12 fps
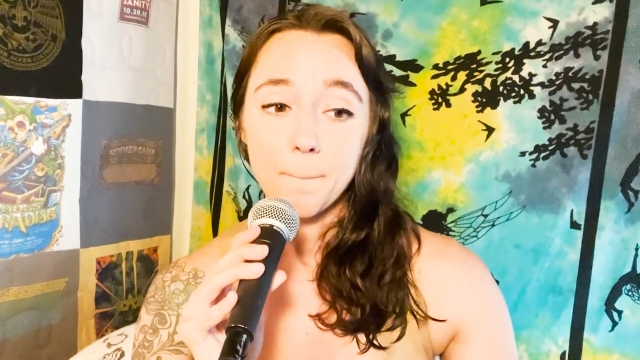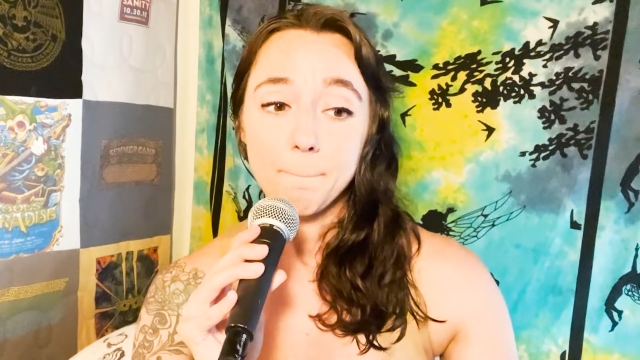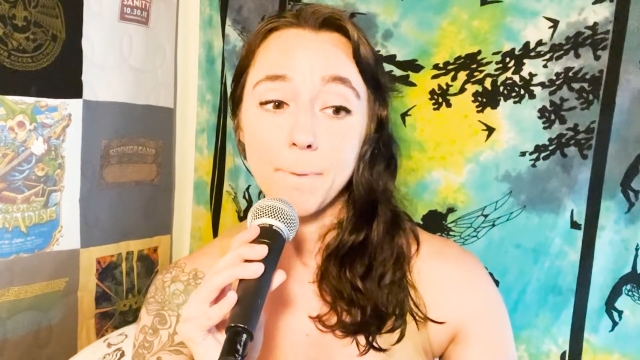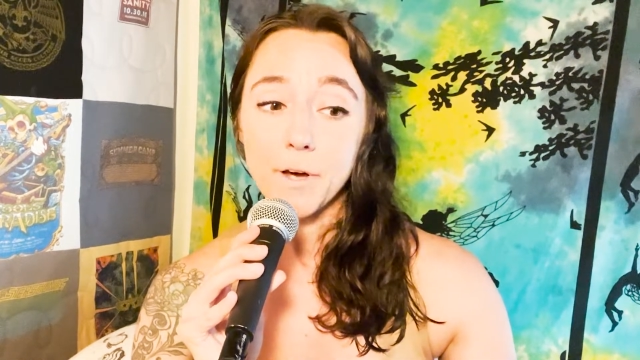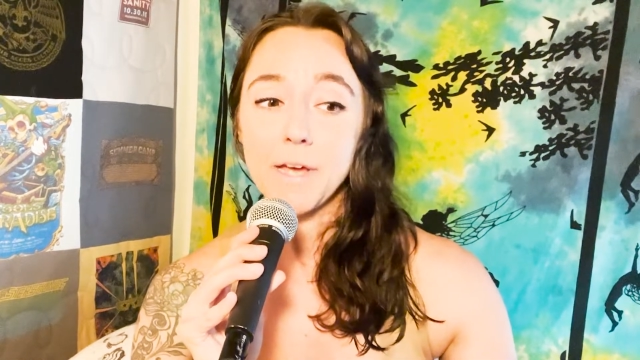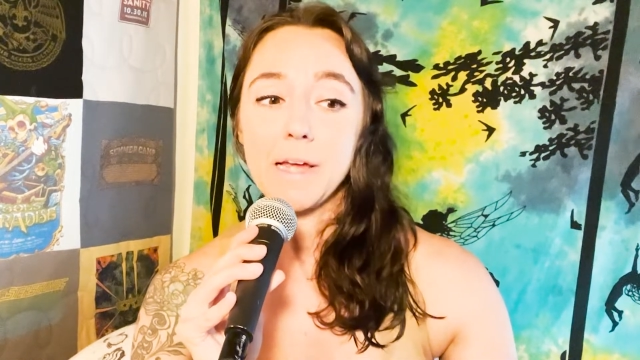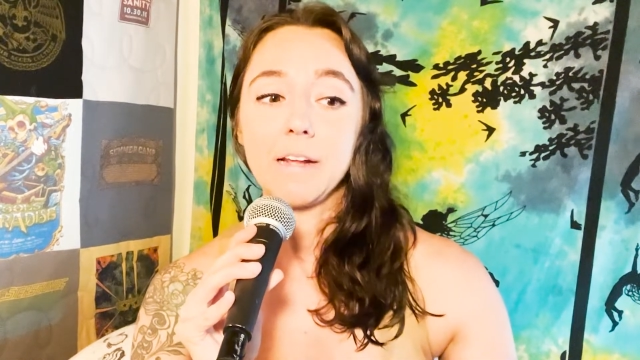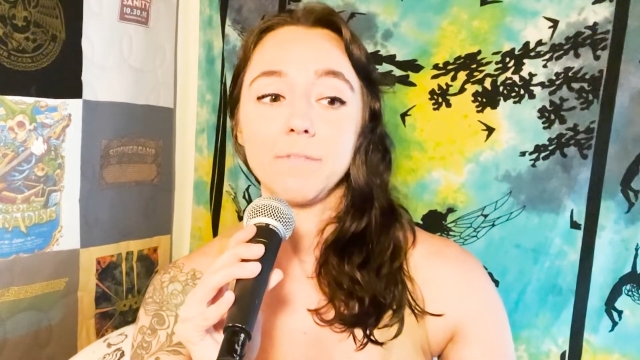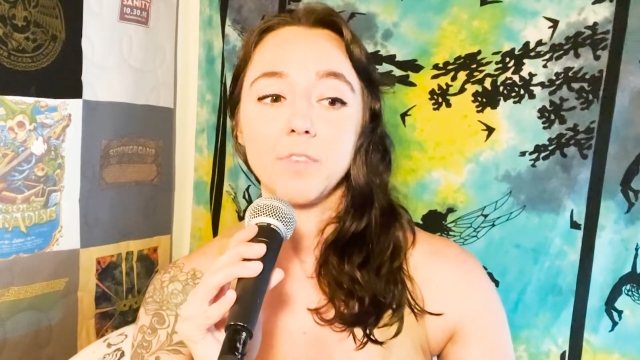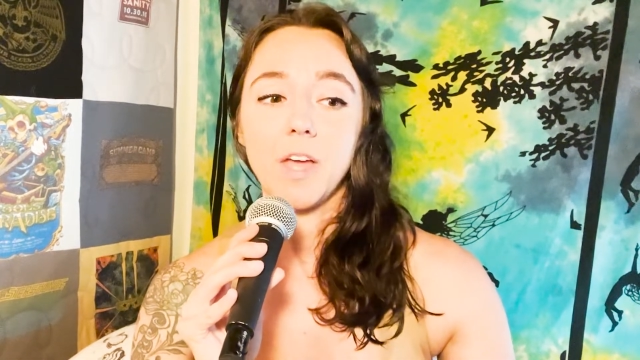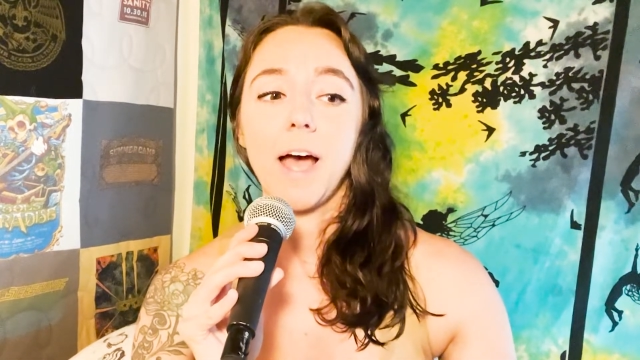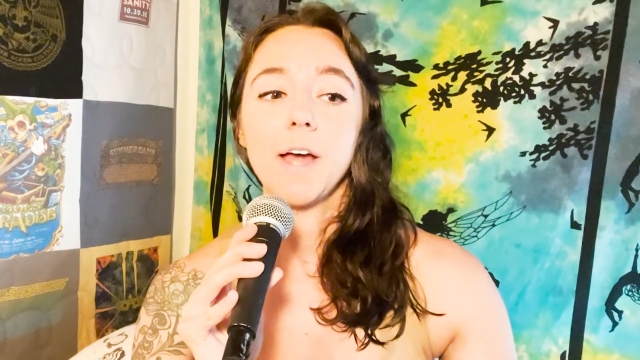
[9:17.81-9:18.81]
but
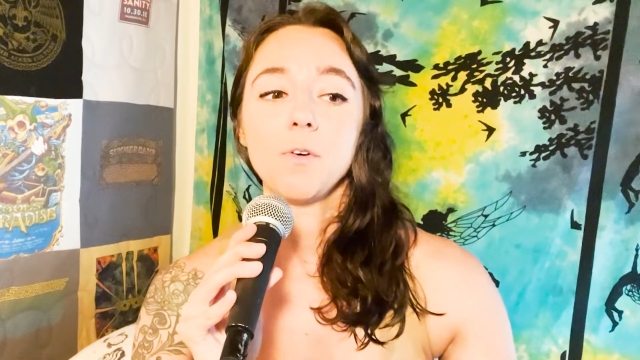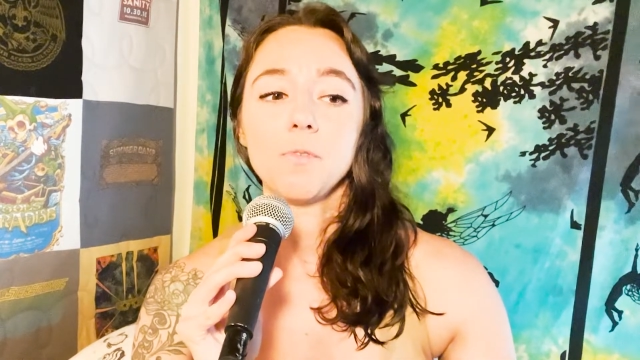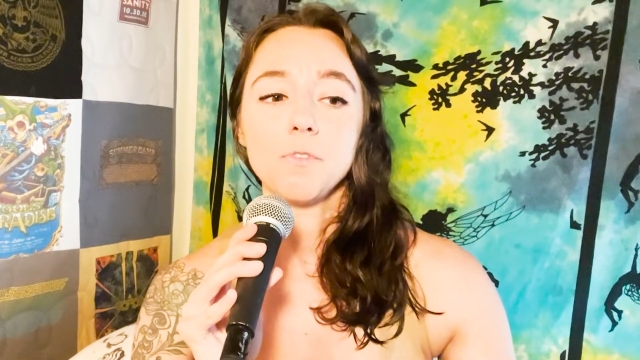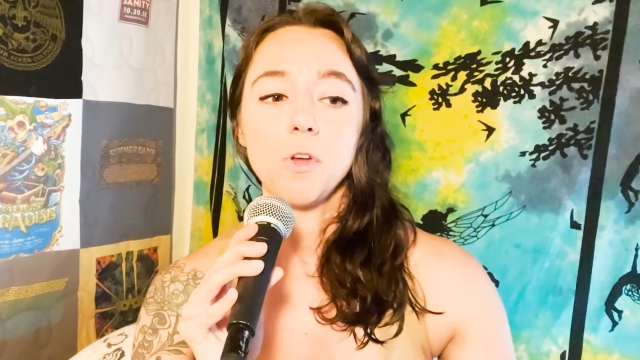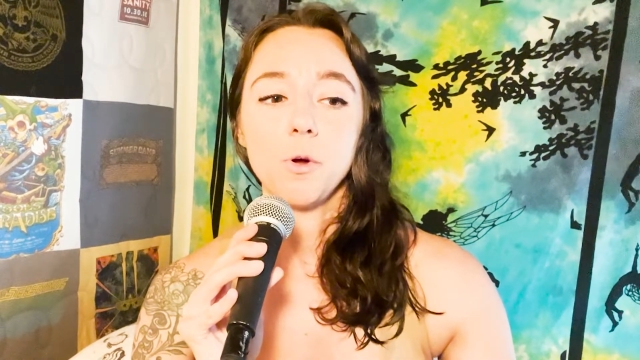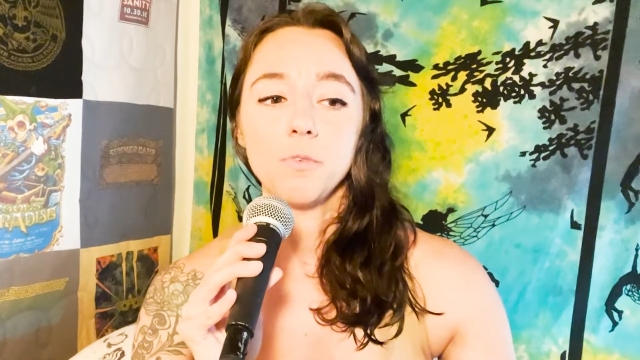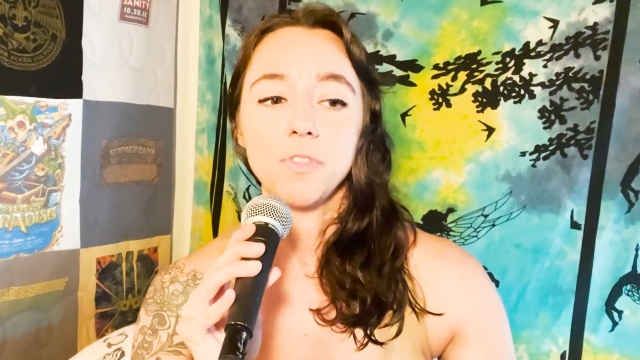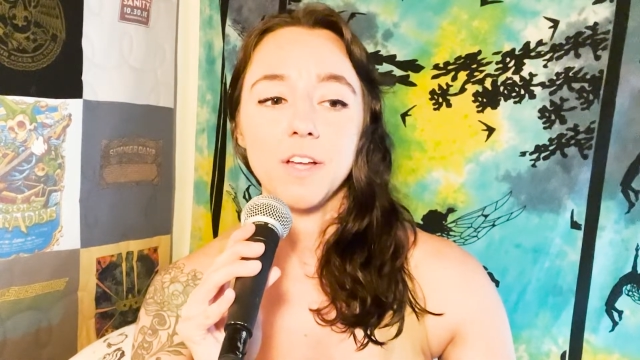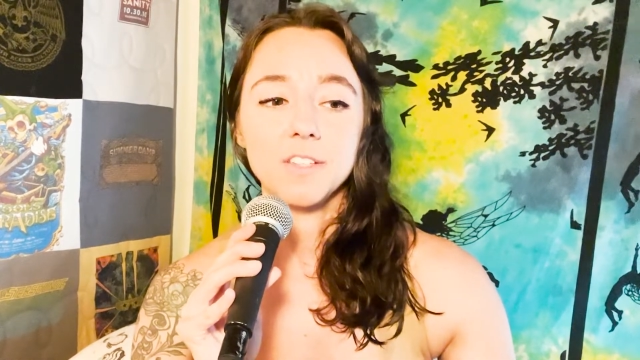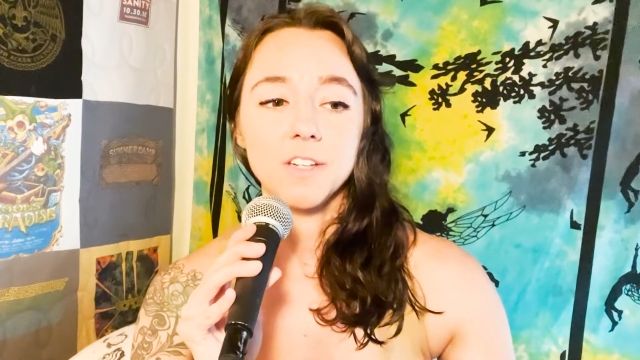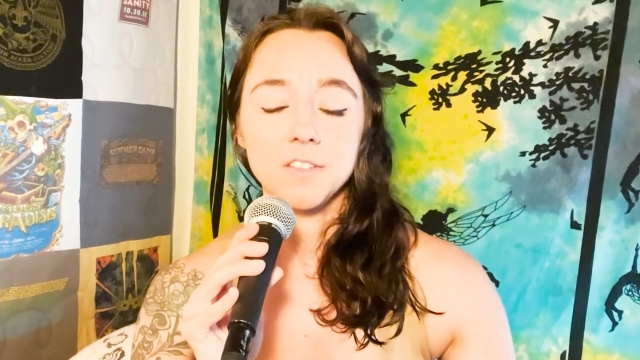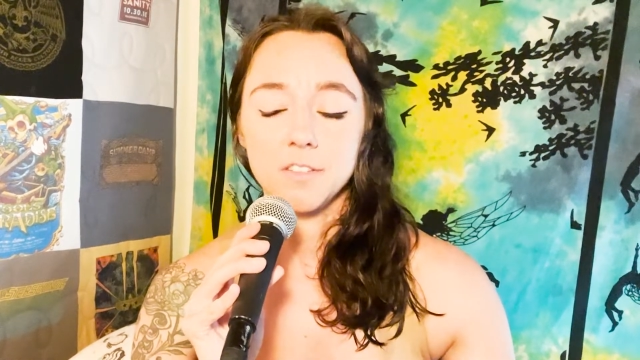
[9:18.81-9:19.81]
I don't know if
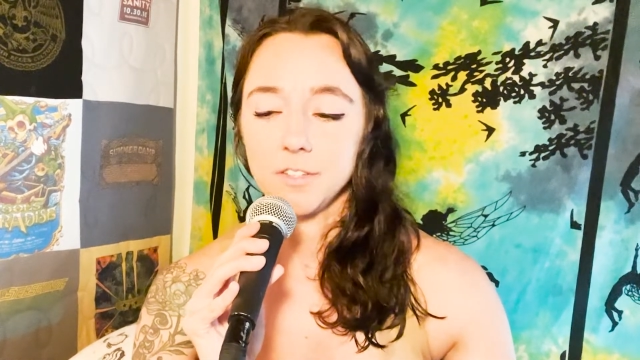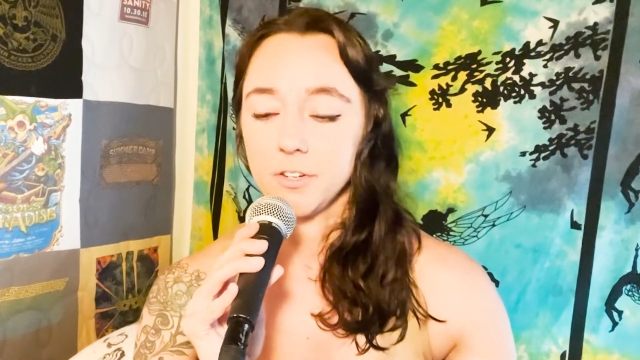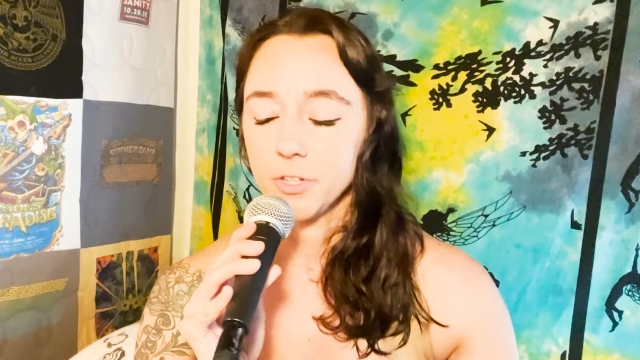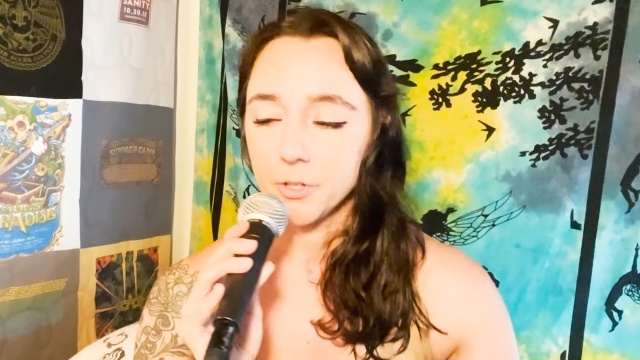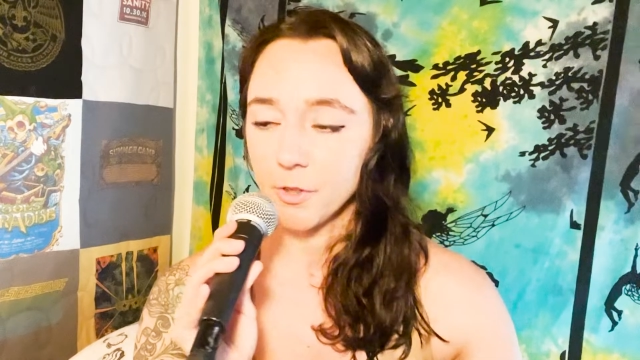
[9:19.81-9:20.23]
that's necessarily